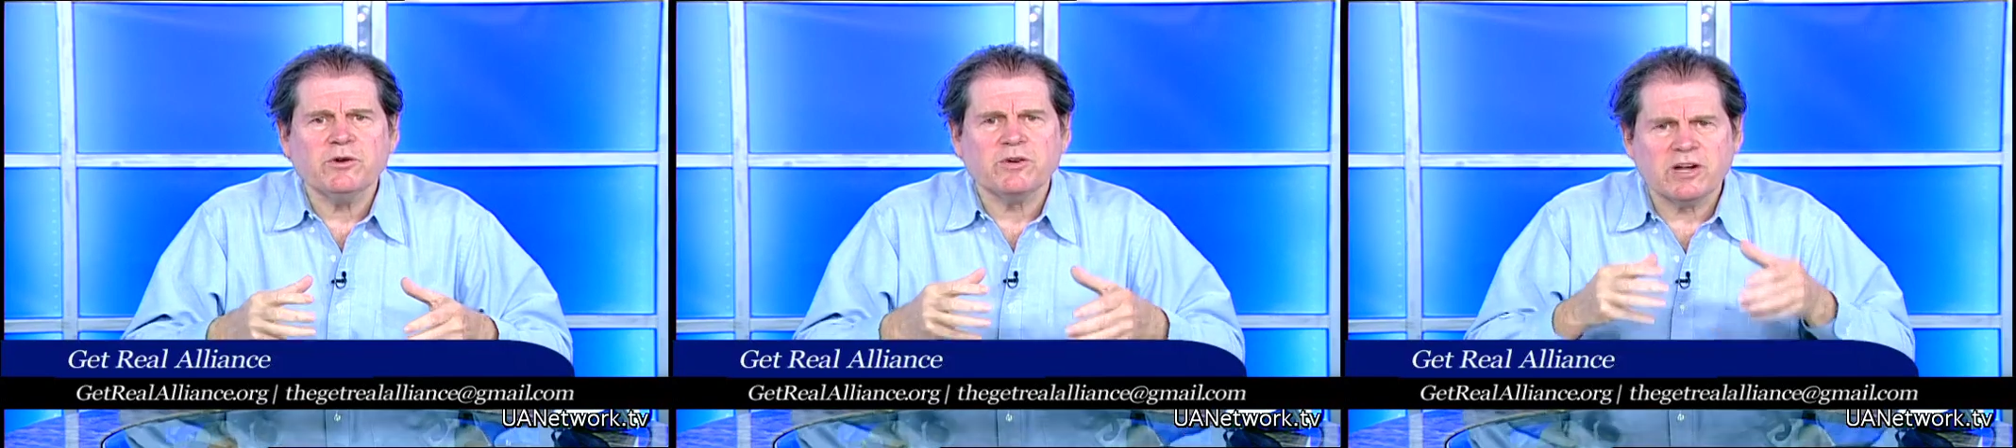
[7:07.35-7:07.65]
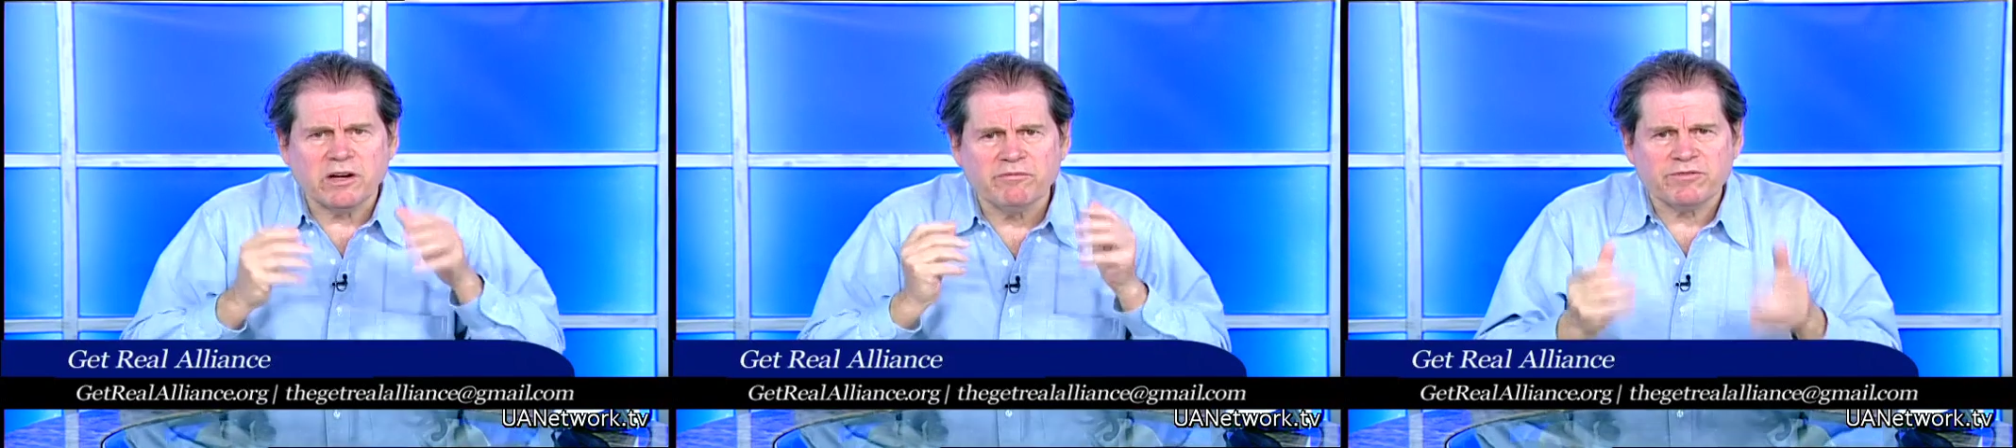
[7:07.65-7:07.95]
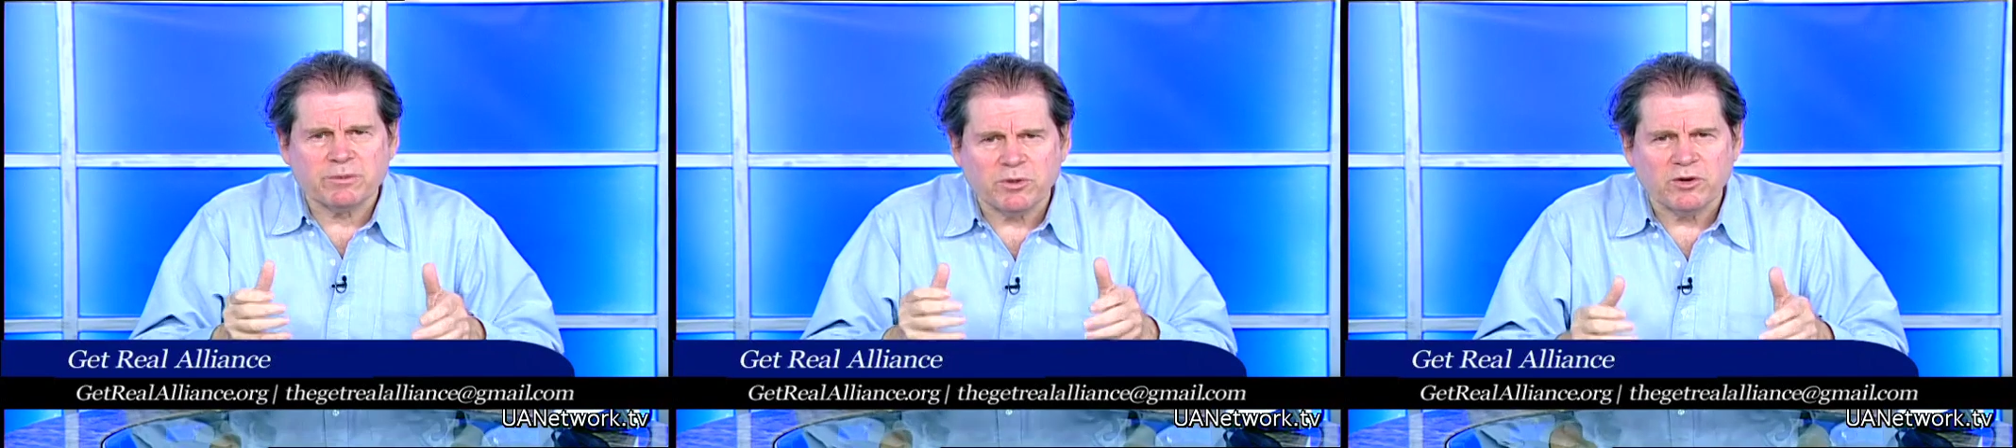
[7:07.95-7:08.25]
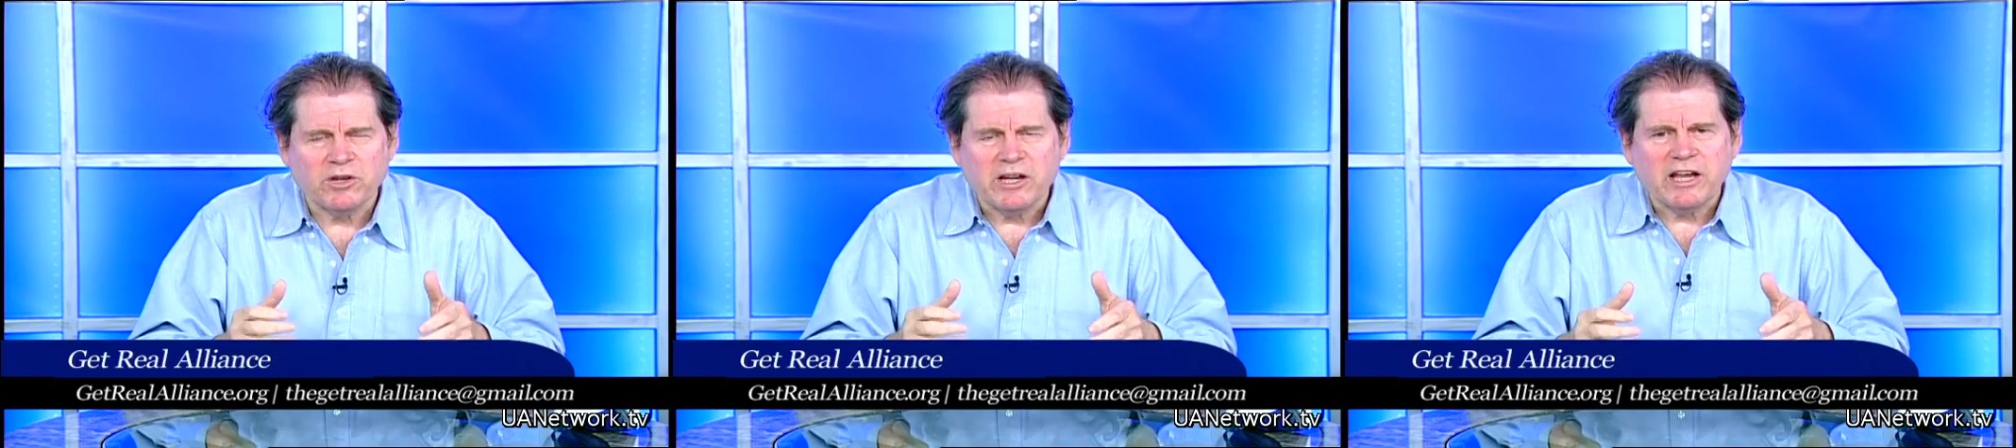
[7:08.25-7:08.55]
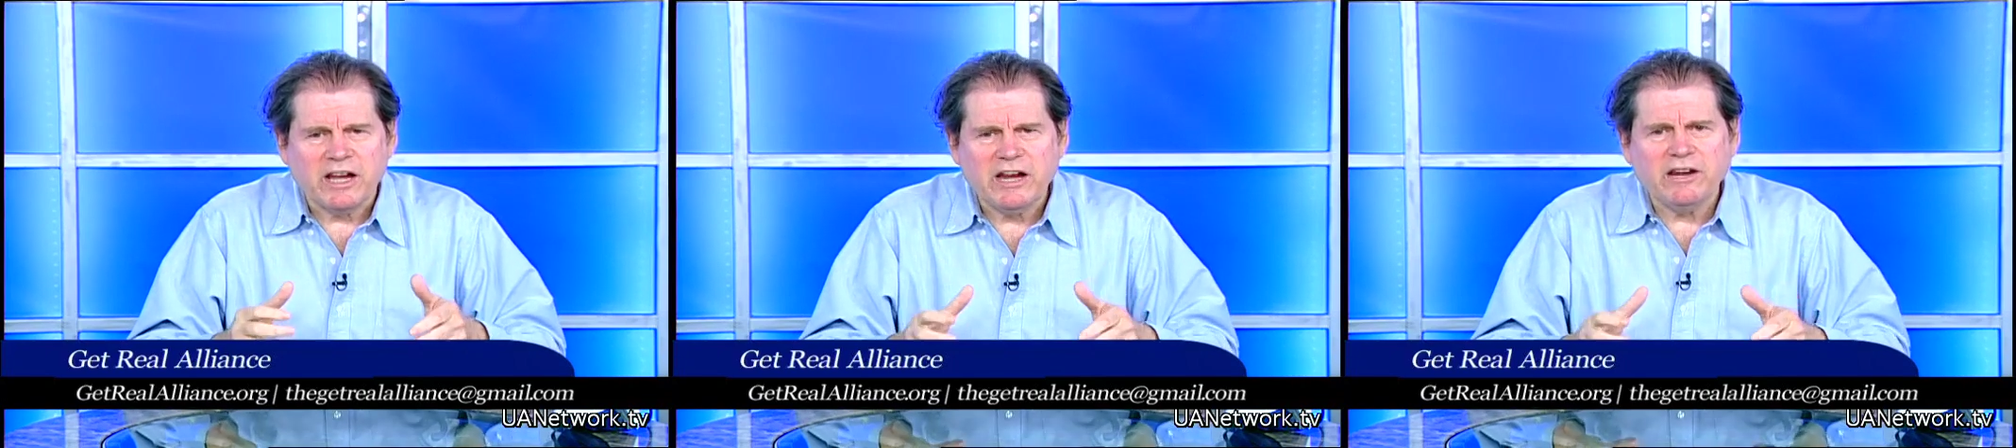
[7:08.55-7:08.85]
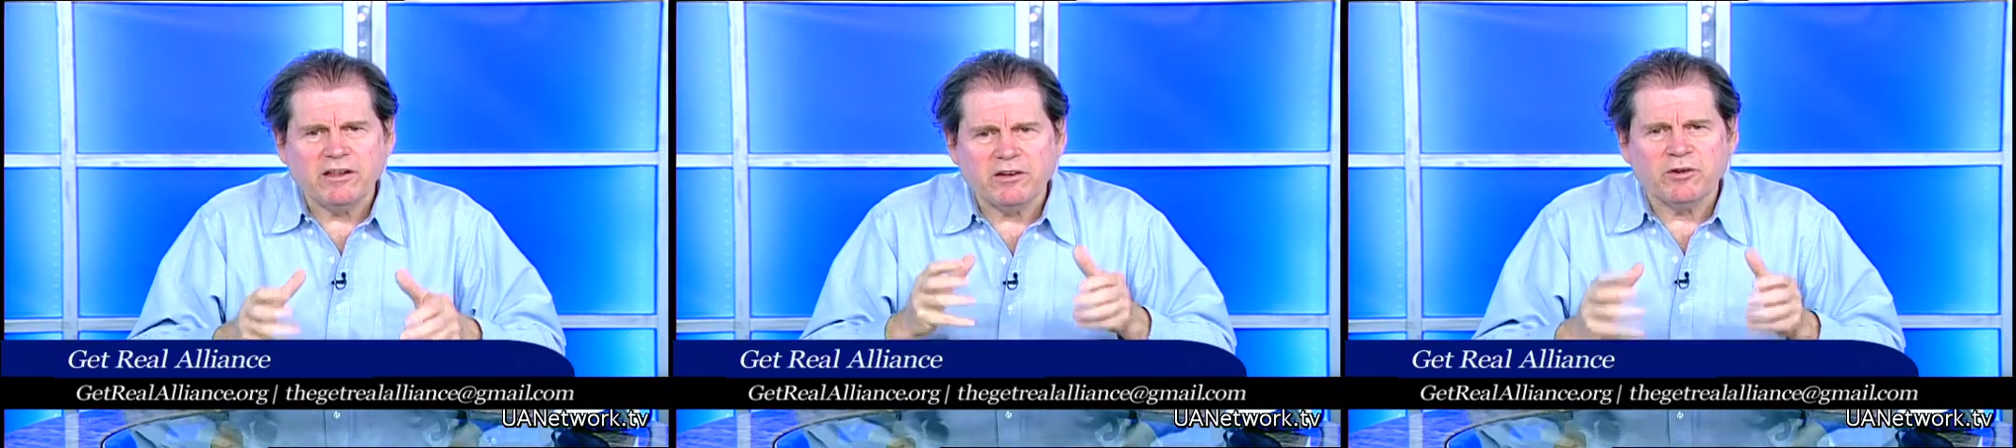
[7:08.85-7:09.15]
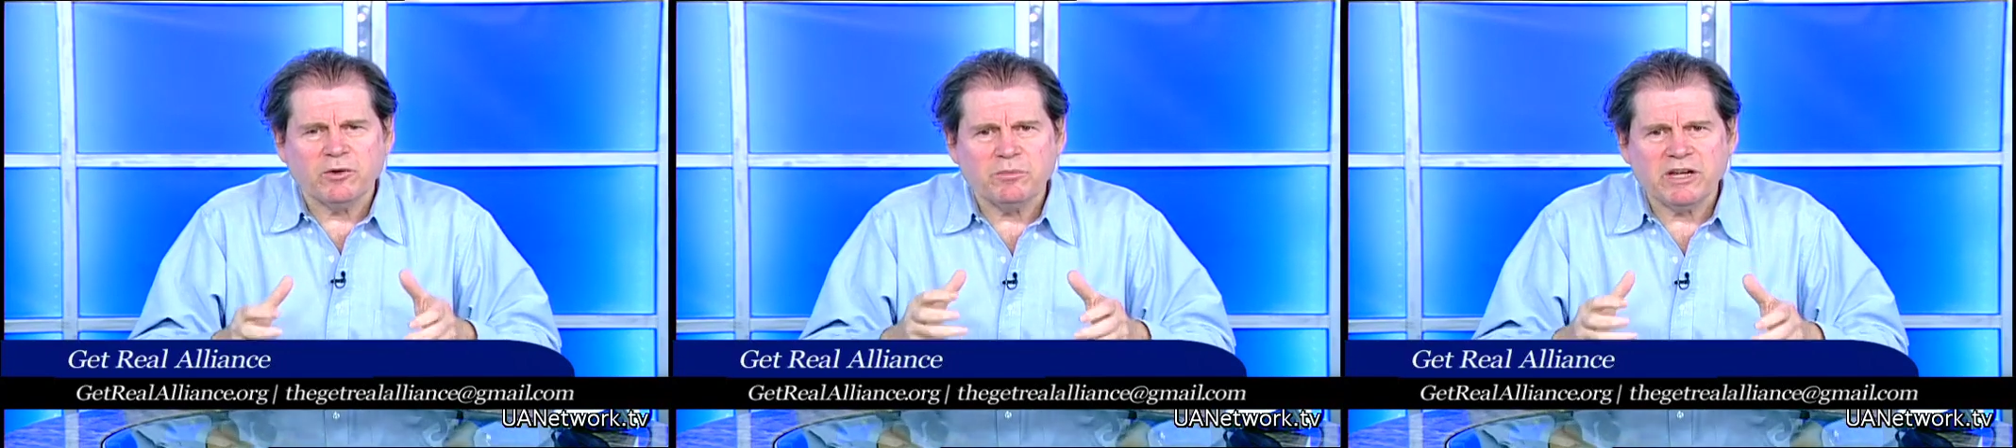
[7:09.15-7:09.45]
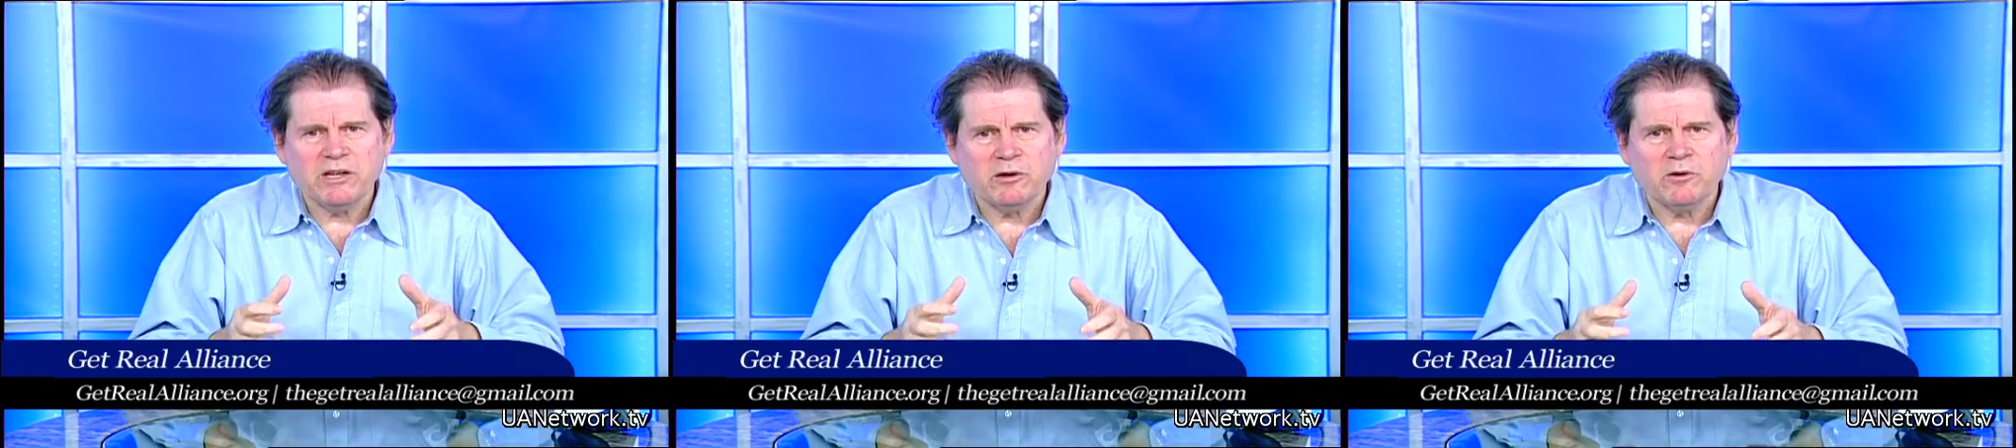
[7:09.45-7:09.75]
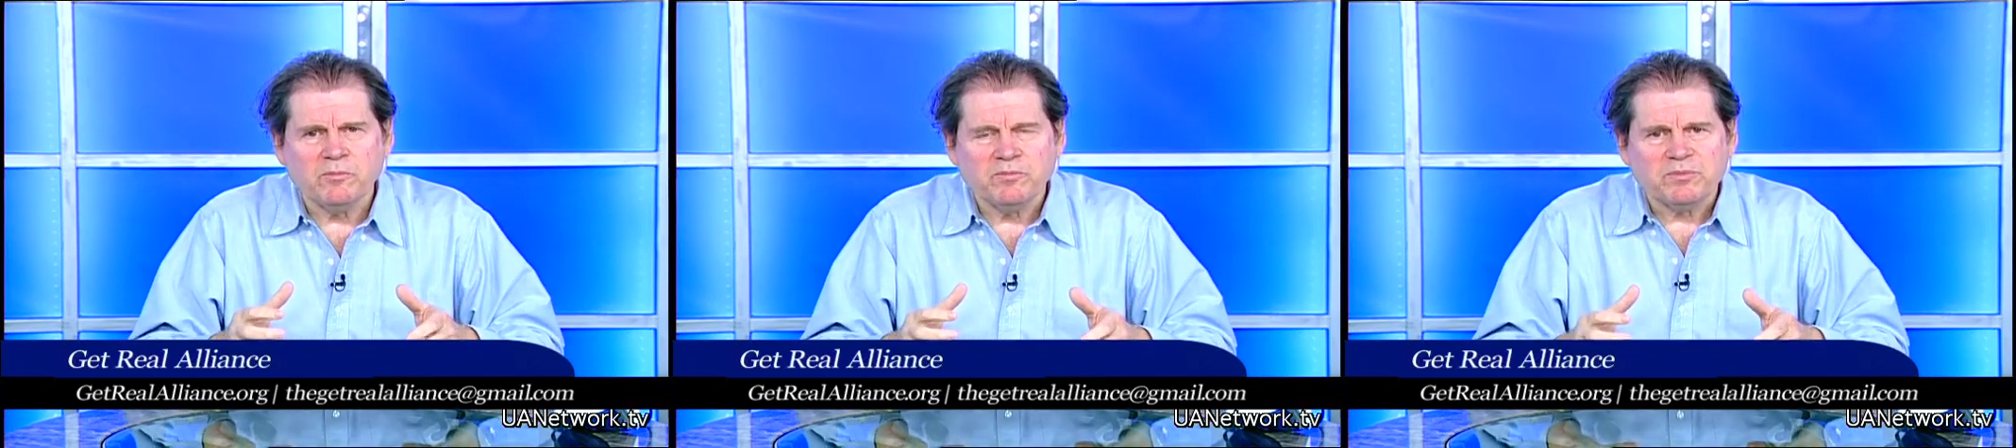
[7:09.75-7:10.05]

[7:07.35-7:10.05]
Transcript: comfortable eating a good meal